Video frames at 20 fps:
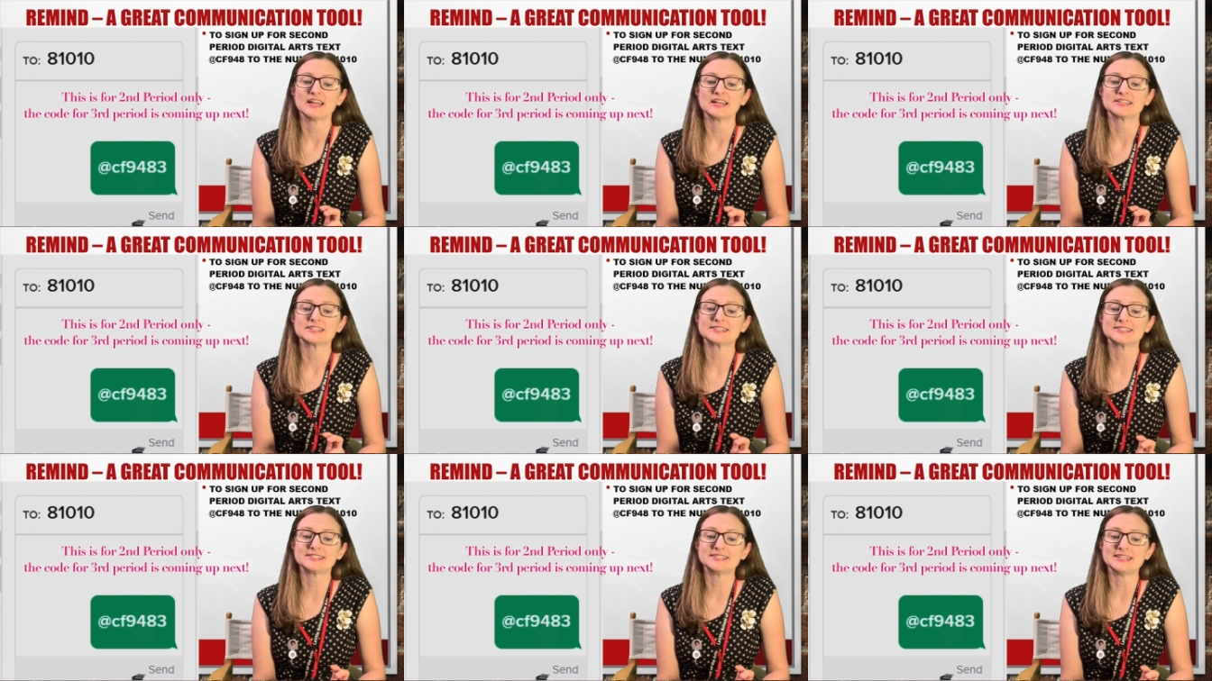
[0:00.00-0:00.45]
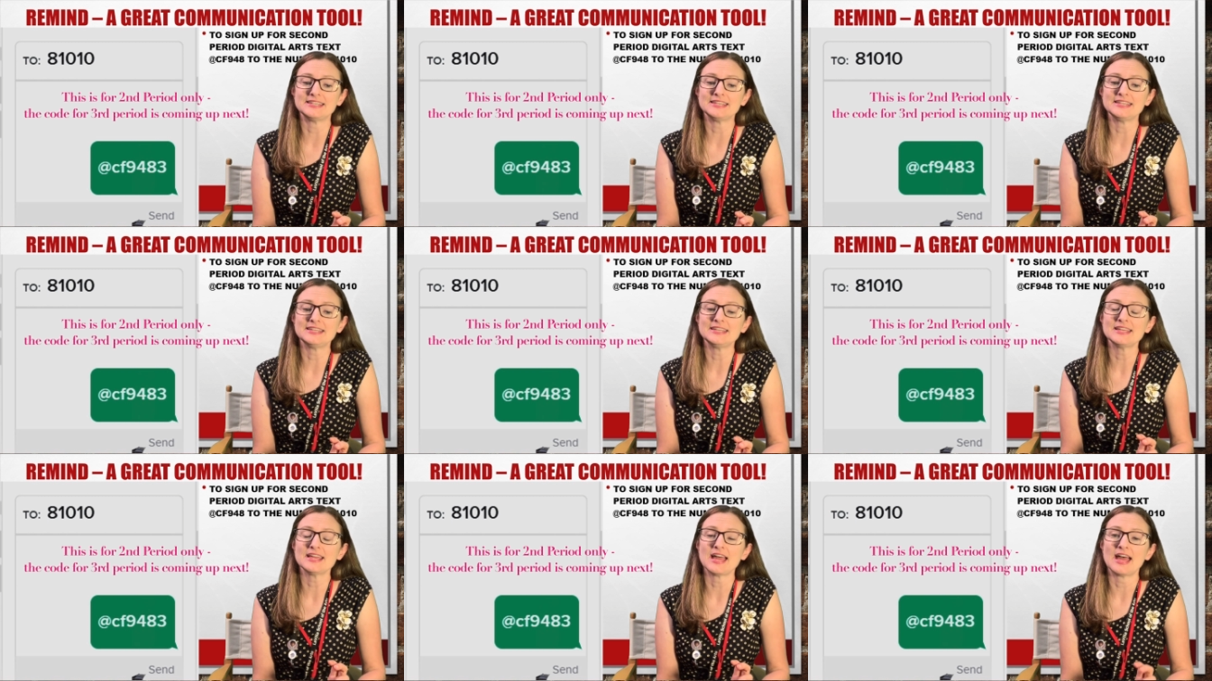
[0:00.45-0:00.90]

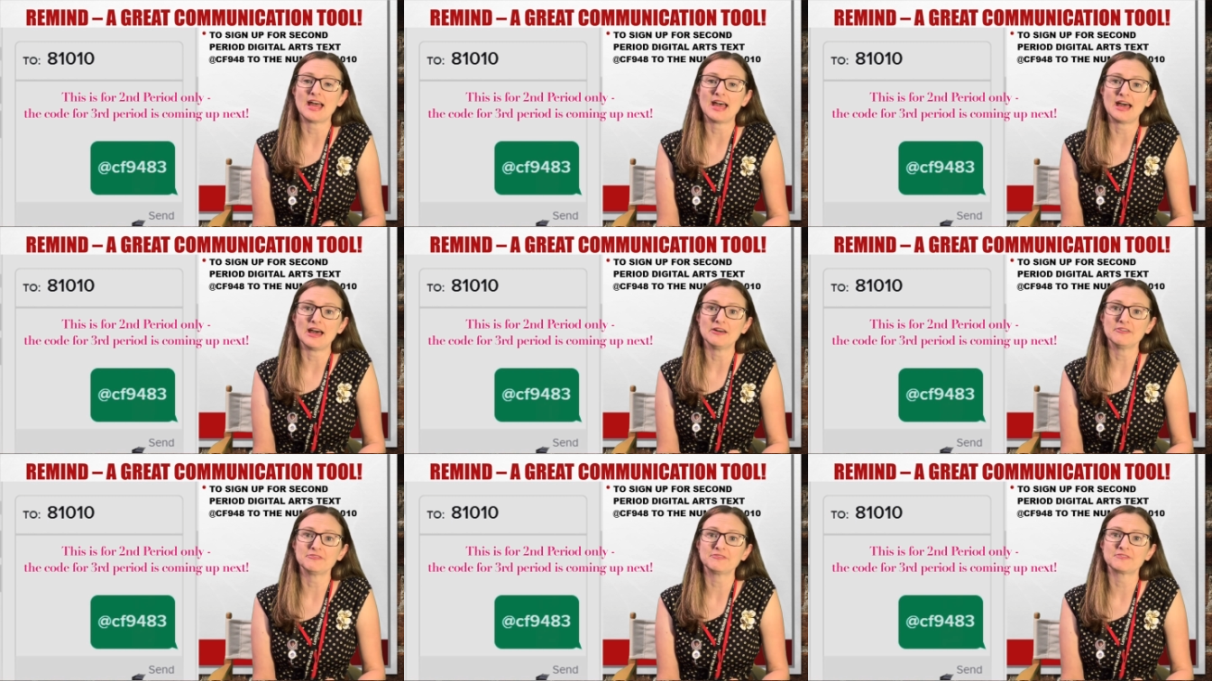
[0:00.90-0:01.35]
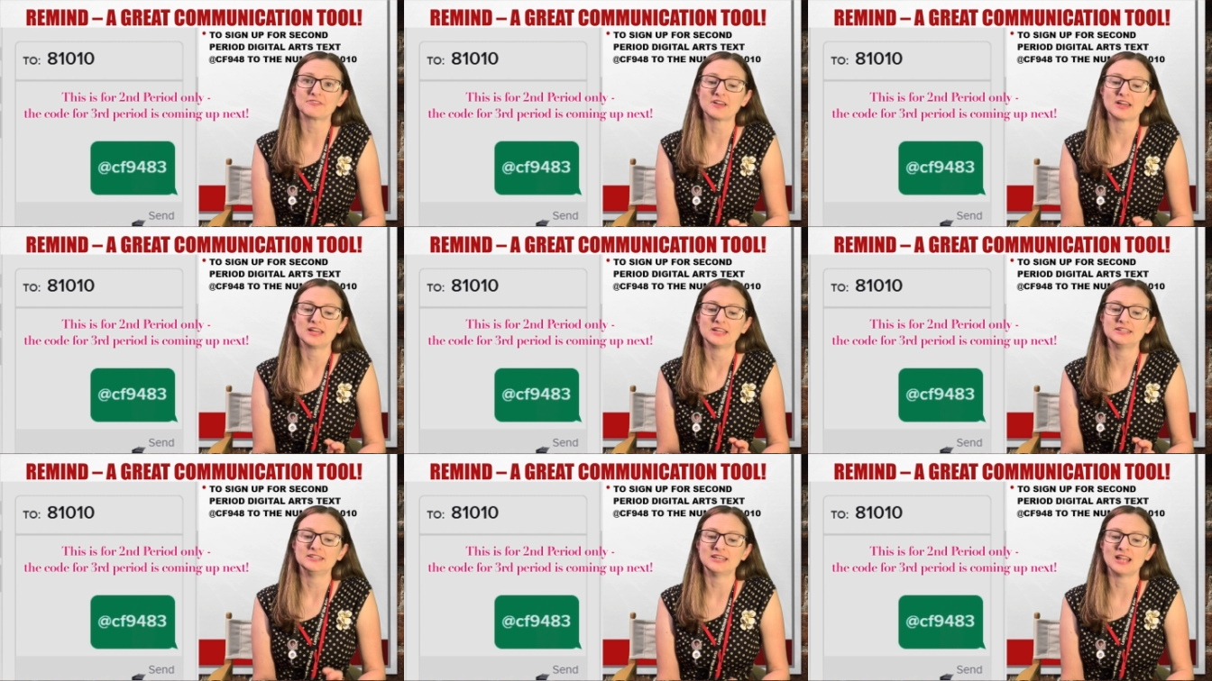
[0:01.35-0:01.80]

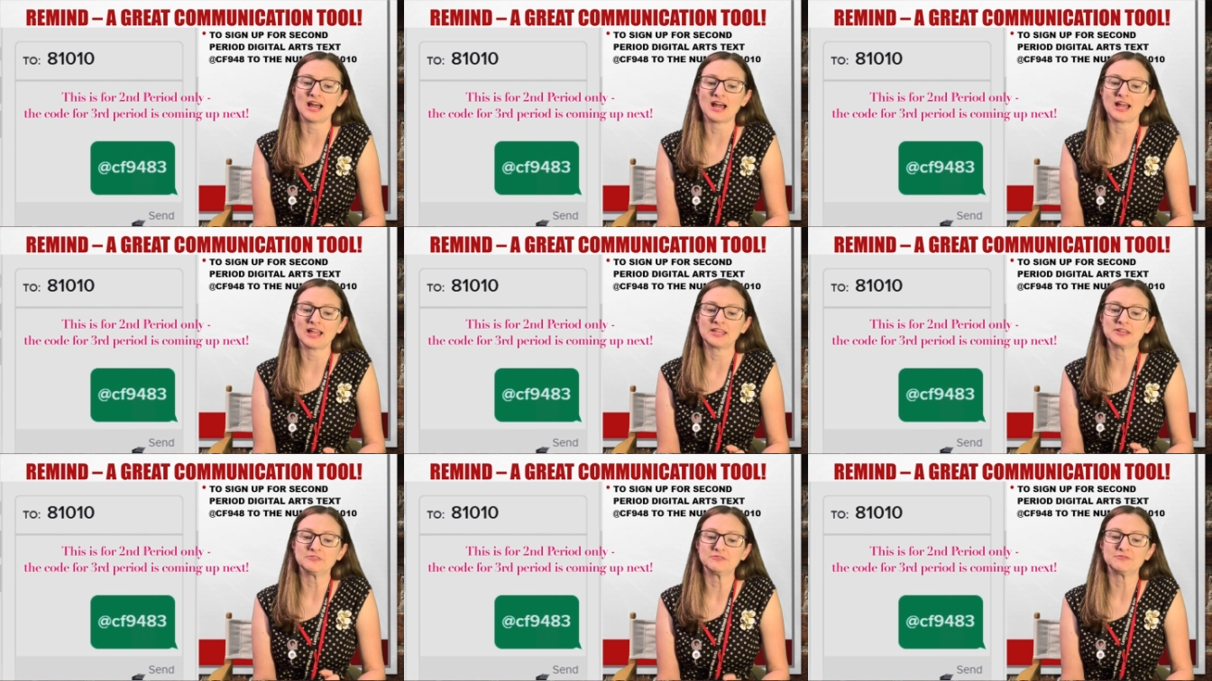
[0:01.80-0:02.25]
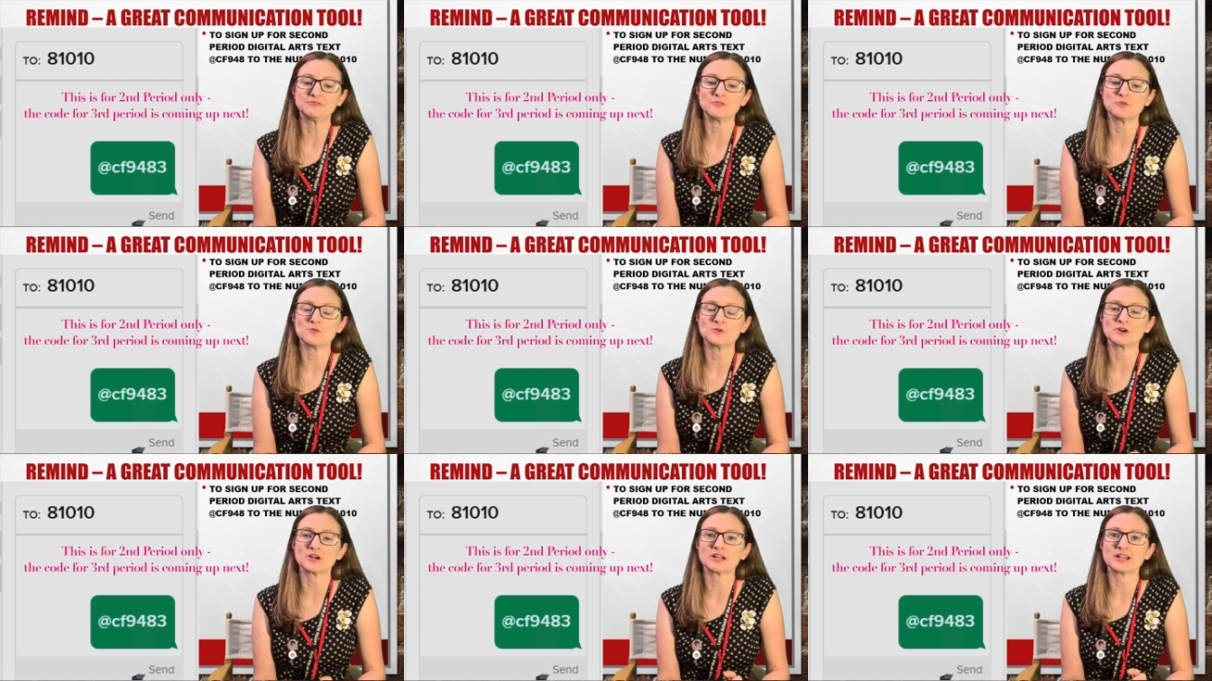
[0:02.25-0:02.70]

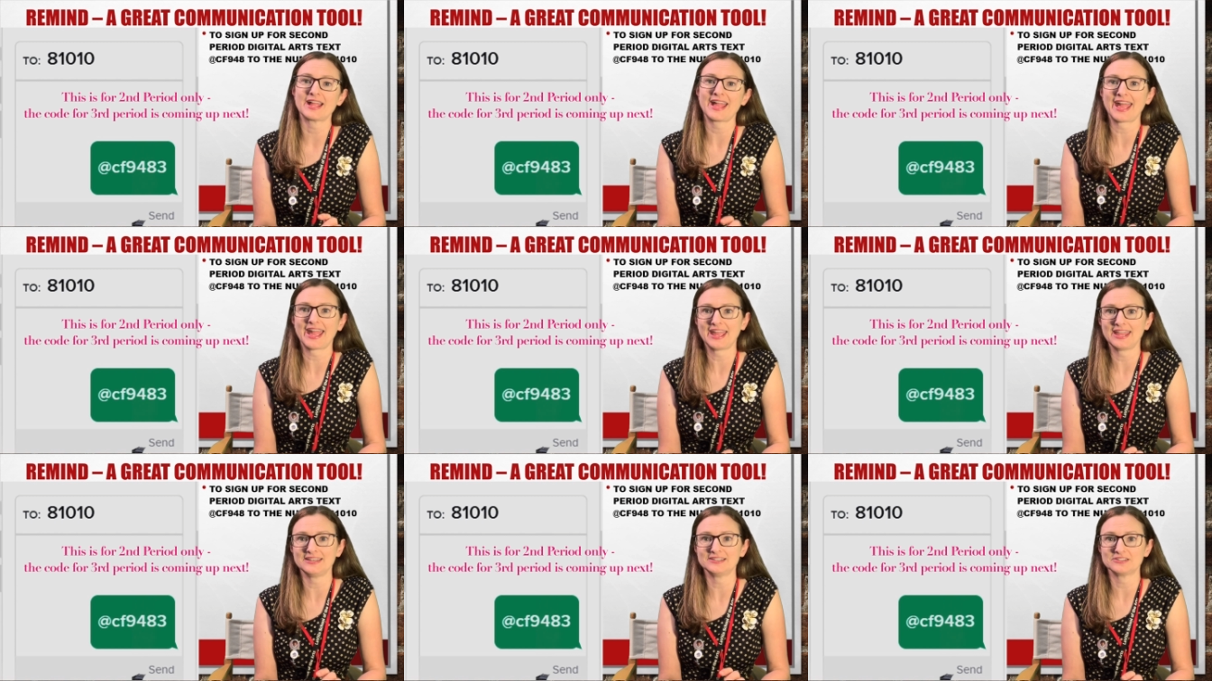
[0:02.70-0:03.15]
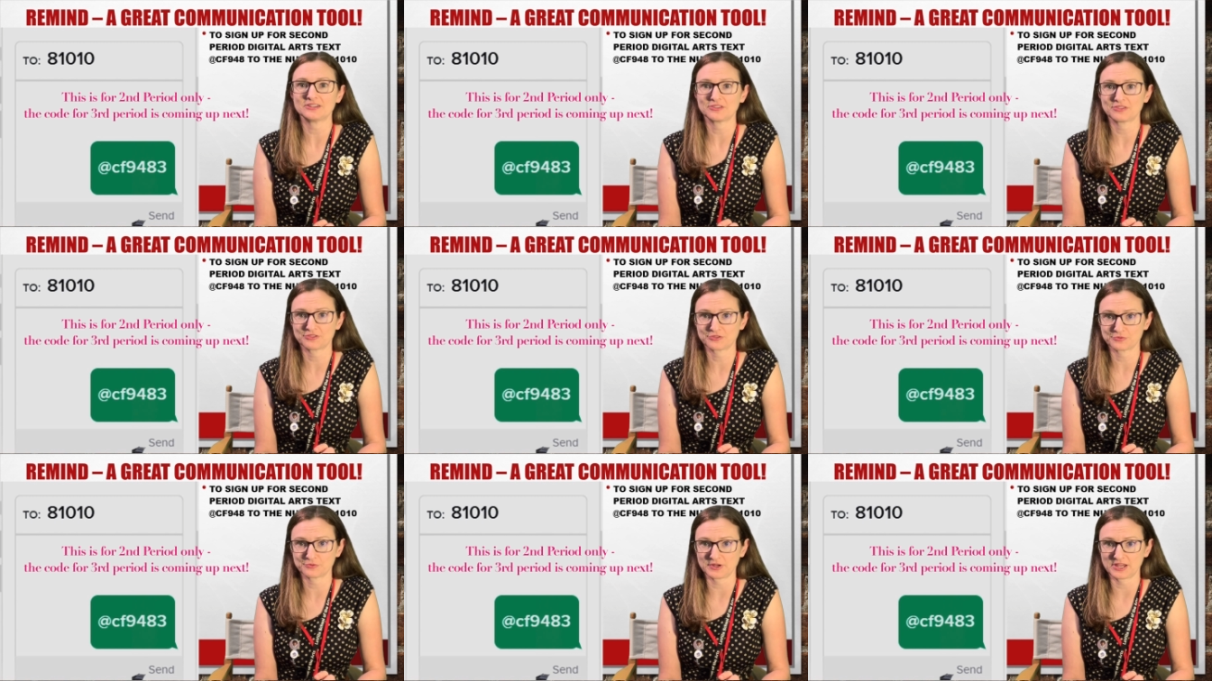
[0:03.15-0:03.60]

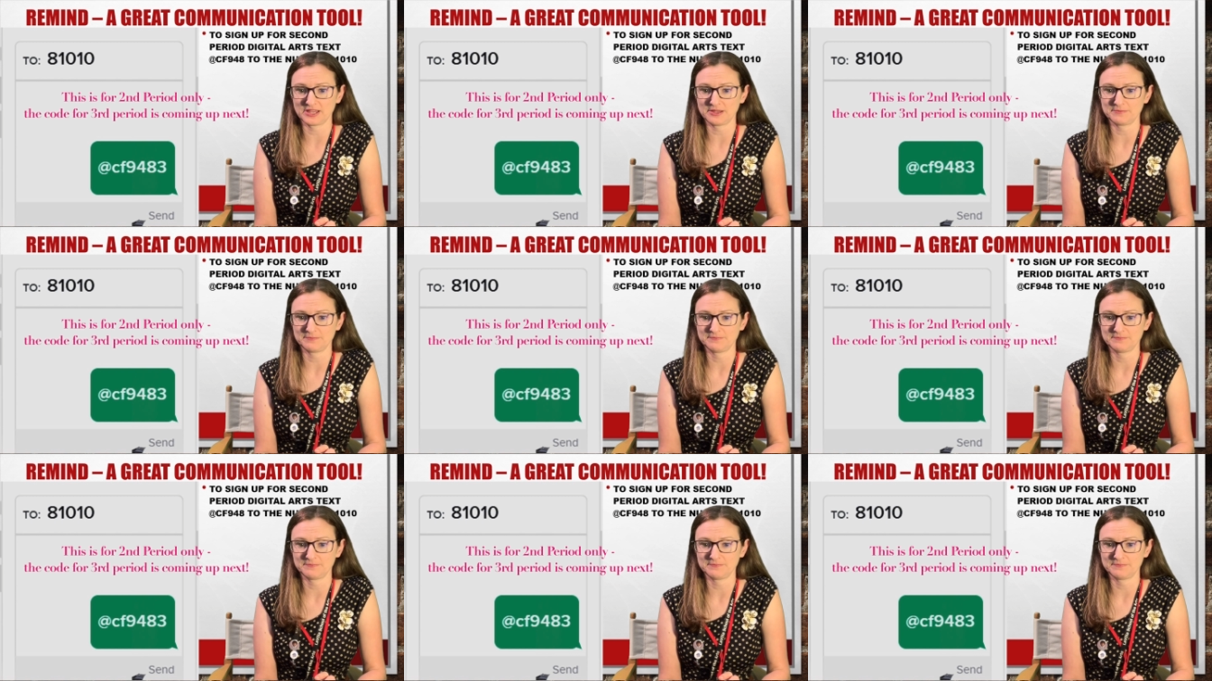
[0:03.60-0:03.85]
CF9483.